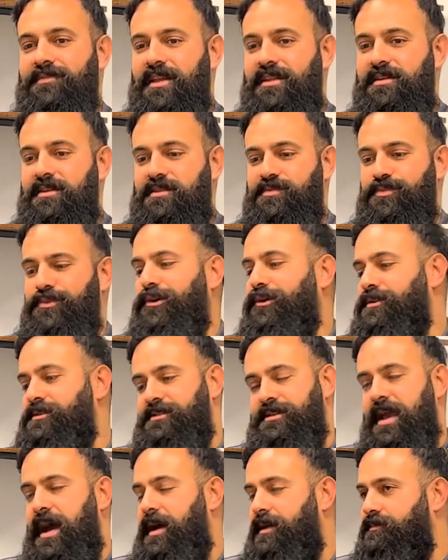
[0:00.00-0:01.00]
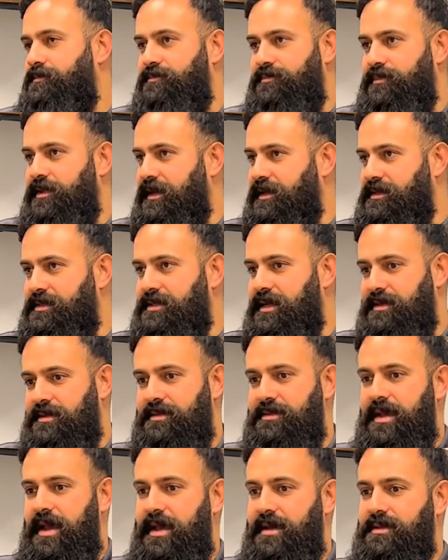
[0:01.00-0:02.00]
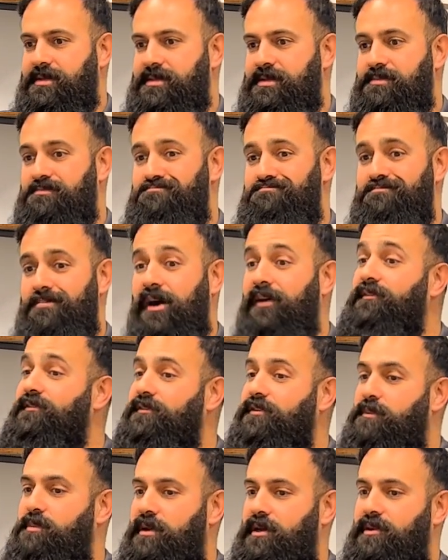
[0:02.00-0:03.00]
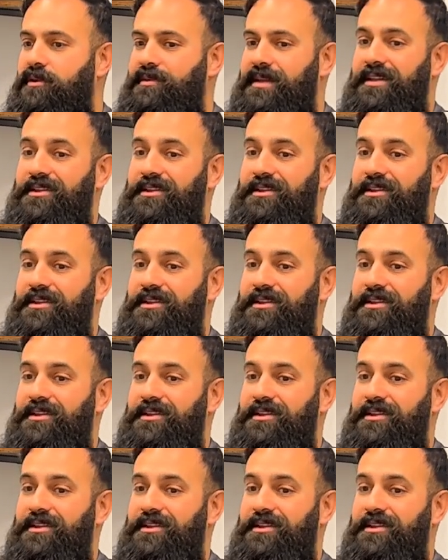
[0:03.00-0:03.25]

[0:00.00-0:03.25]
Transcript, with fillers: and these molds, yeah, like you said, takes months to build,